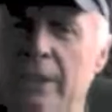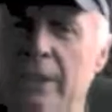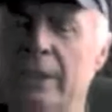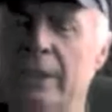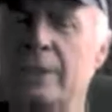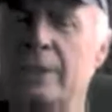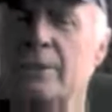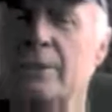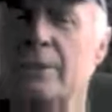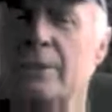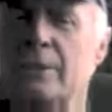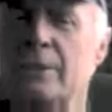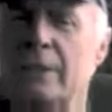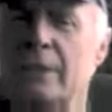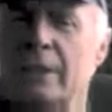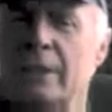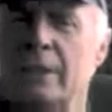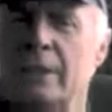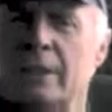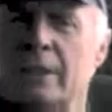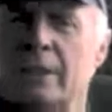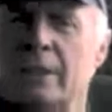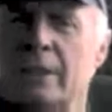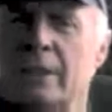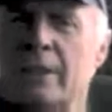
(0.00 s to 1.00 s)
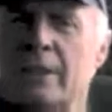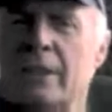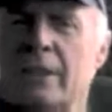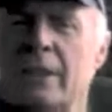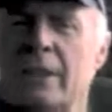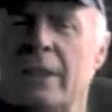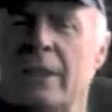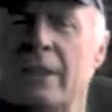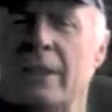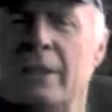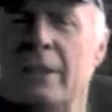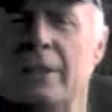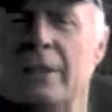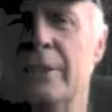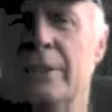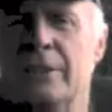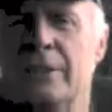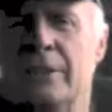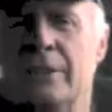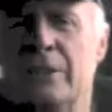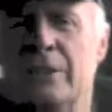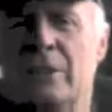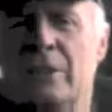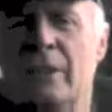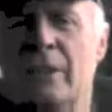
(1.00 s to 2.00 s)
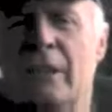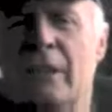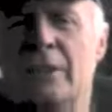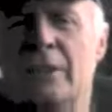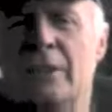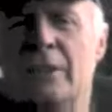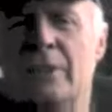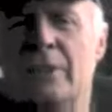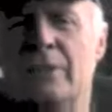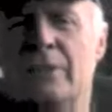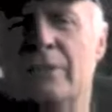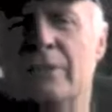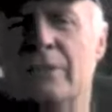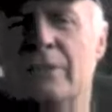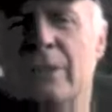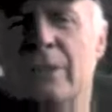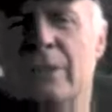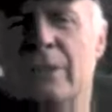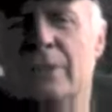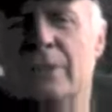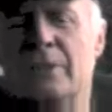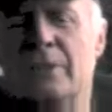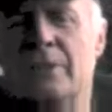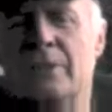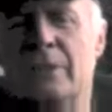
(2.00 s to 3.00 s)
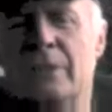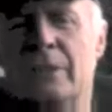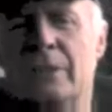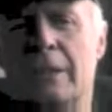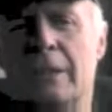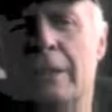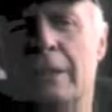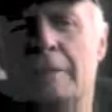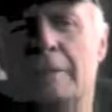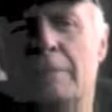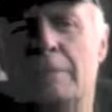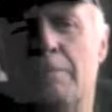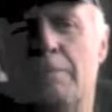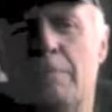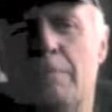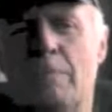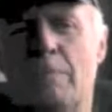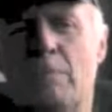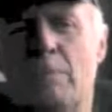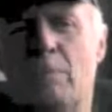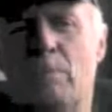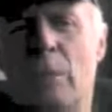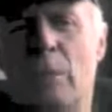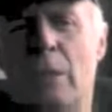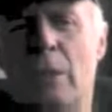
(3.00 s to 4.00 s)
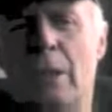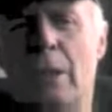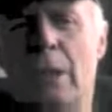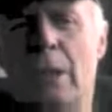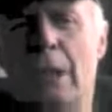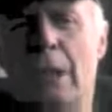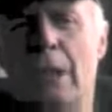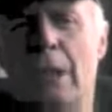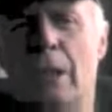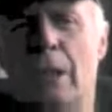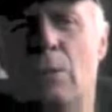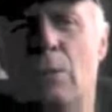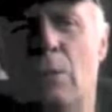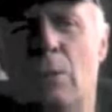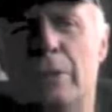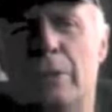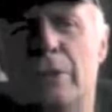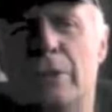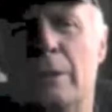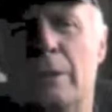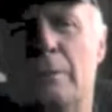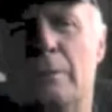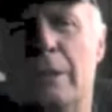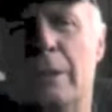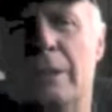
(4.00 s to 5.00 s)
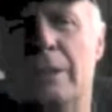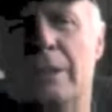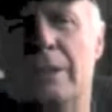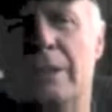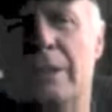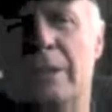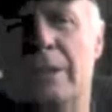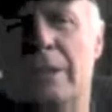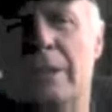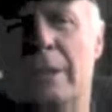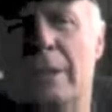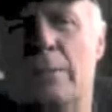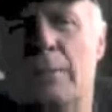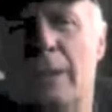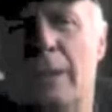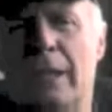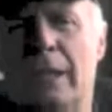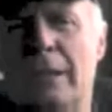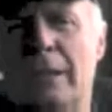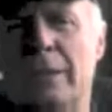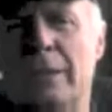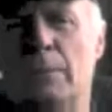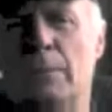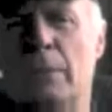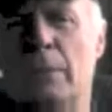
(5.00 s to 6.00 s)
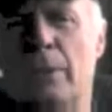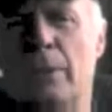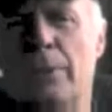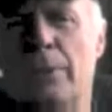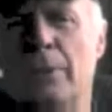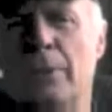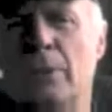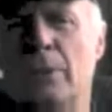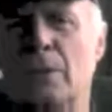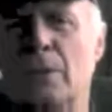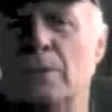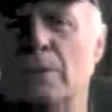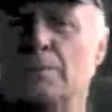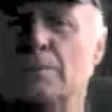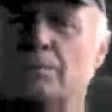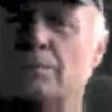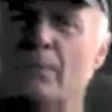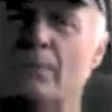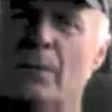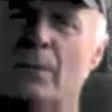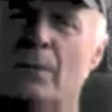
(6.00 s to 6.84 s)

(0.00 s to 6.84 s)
it into the scratches and various other things. I watched him as he applied the Bondo,